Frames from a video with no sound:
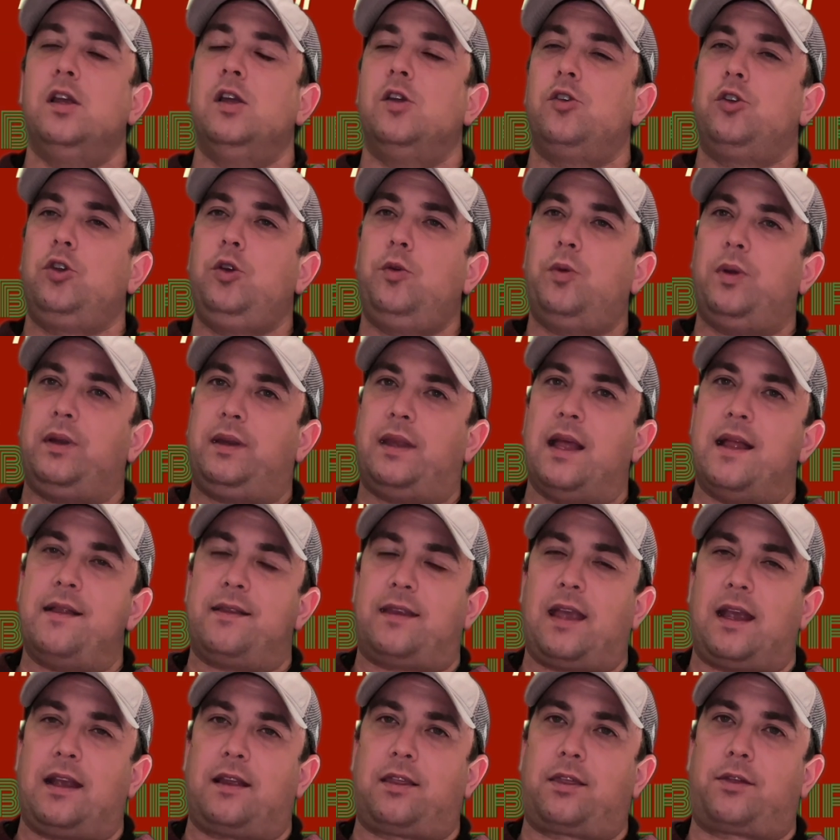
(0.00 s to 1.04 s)
You would then
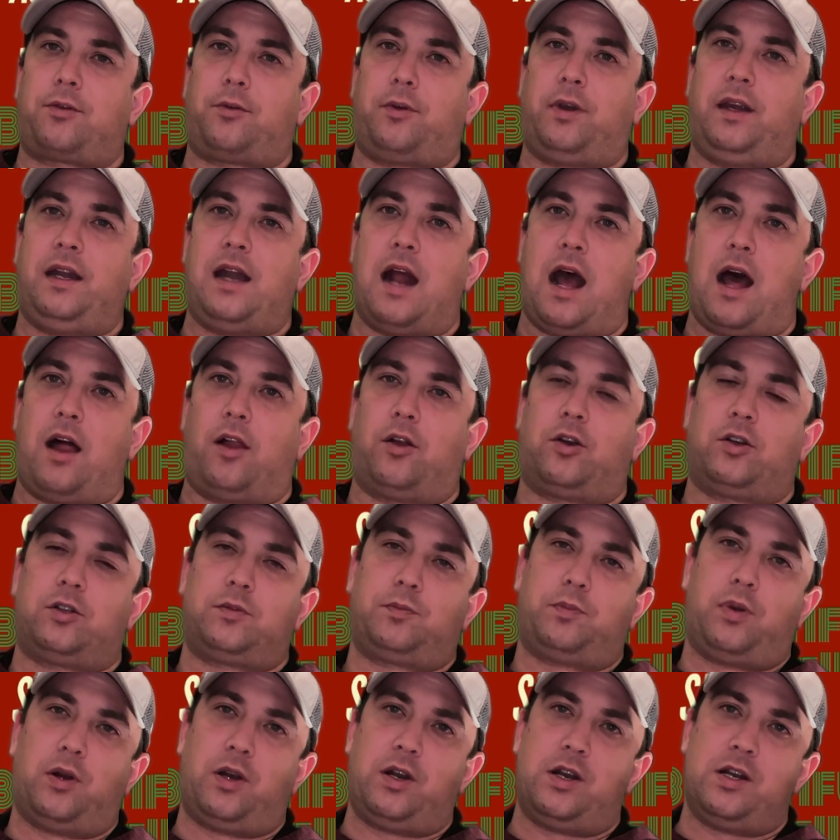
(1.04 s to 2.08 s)
take $3,
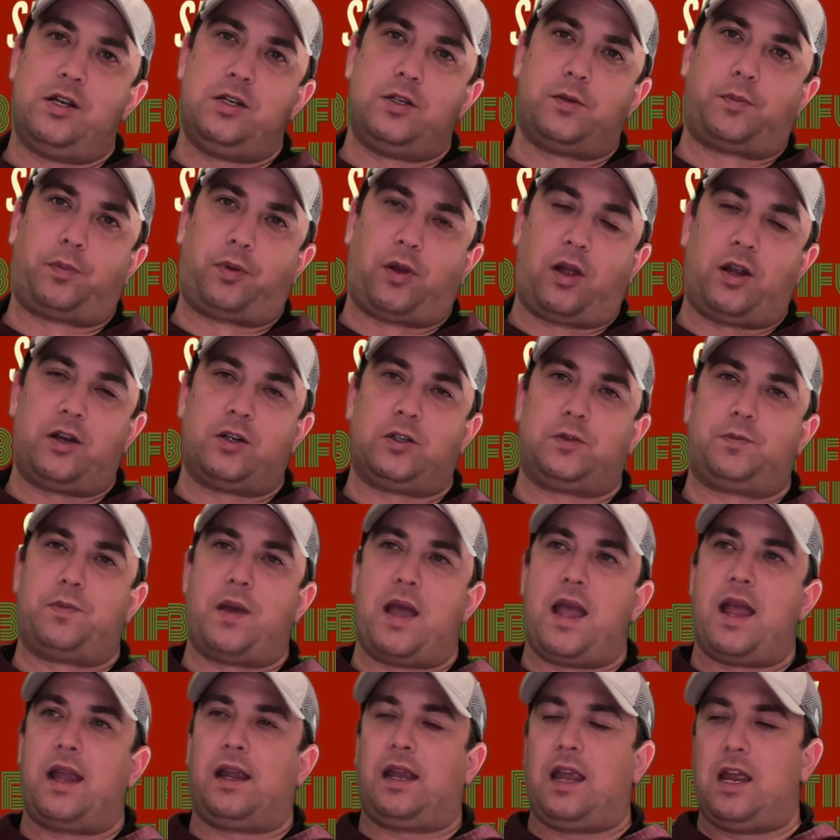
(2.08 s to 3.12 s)
put it in your player's
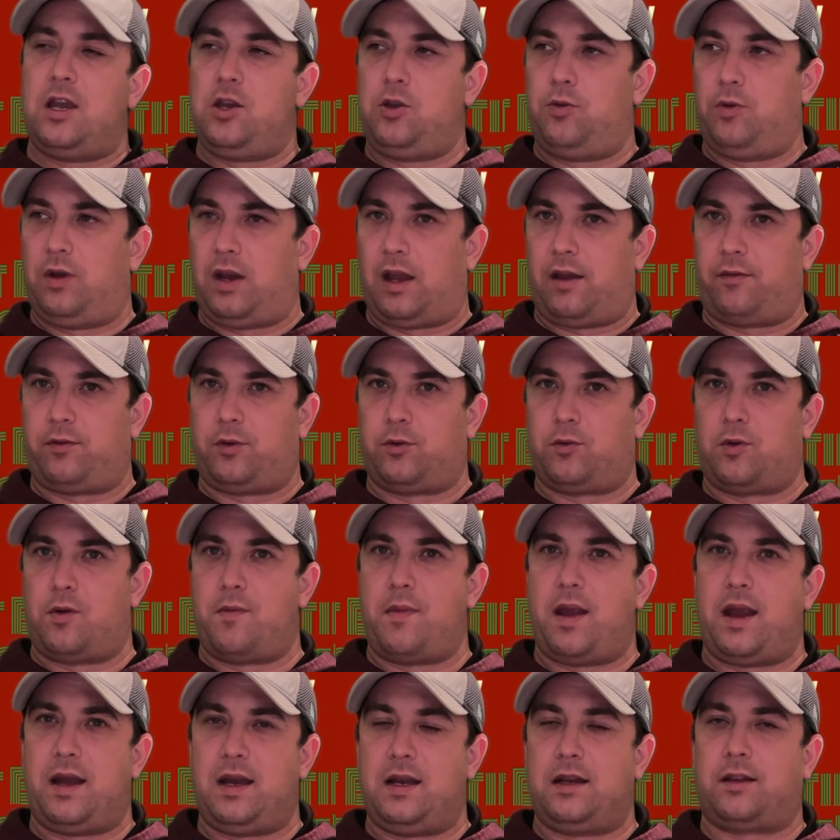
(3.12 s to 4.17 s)
bank, and you would have your
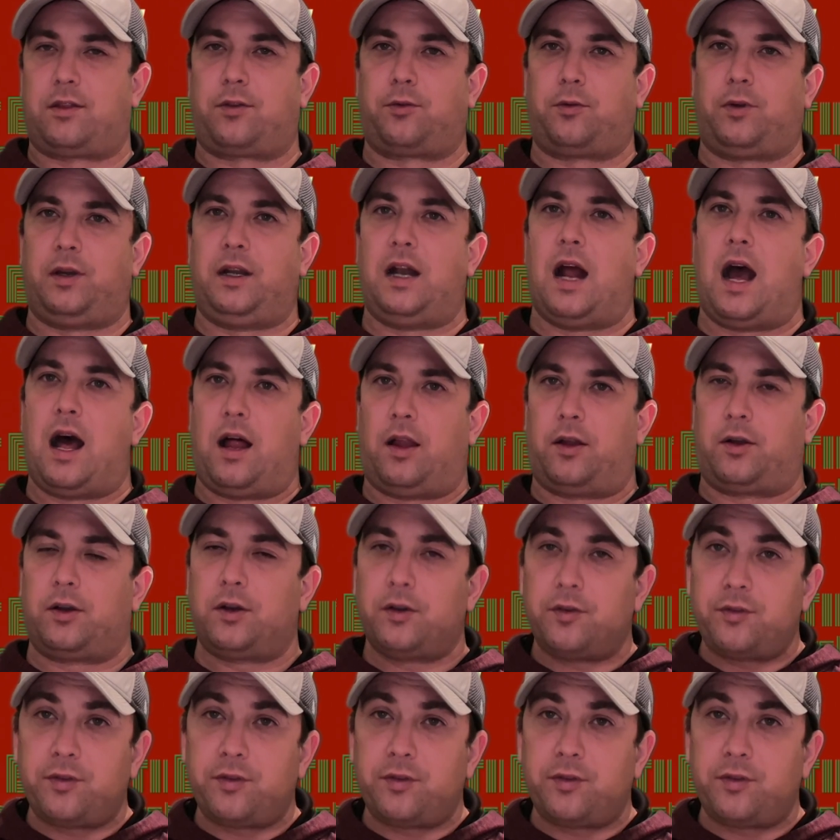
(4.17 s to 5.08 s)
remaining $3,